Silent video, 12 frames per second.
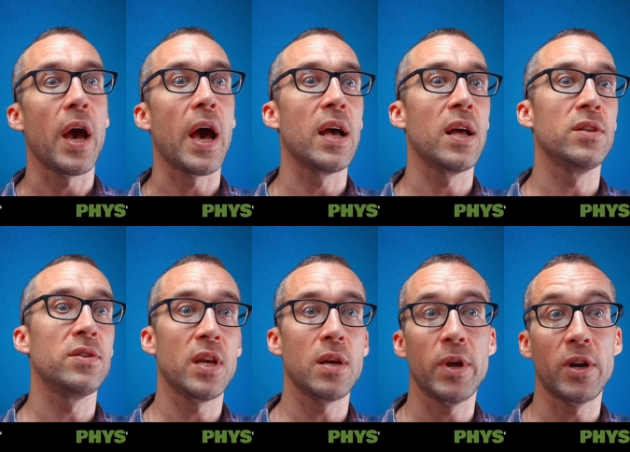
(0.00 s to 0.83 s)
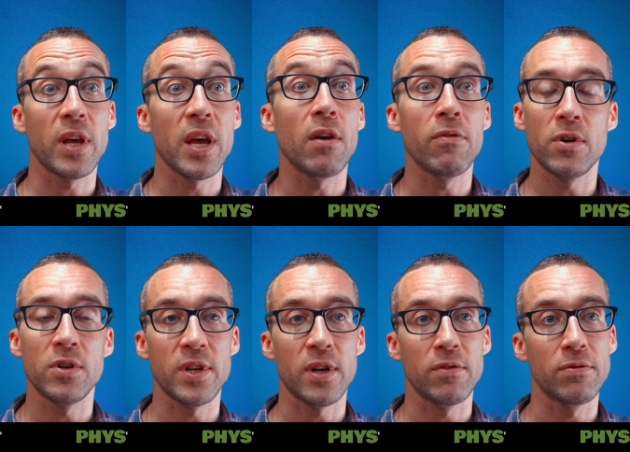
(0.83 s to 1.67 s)
and take better care of
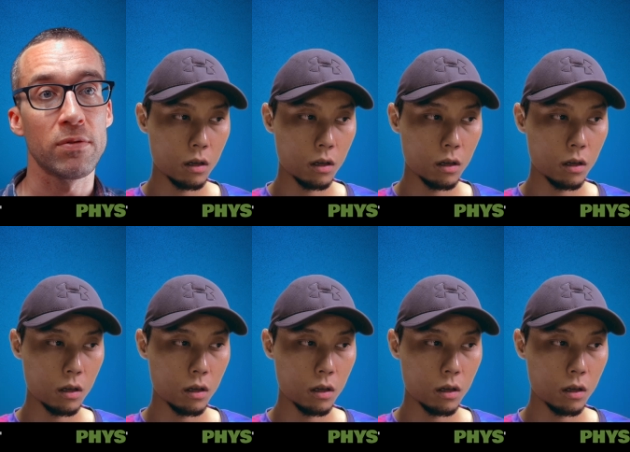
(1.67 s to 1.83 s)
yourself.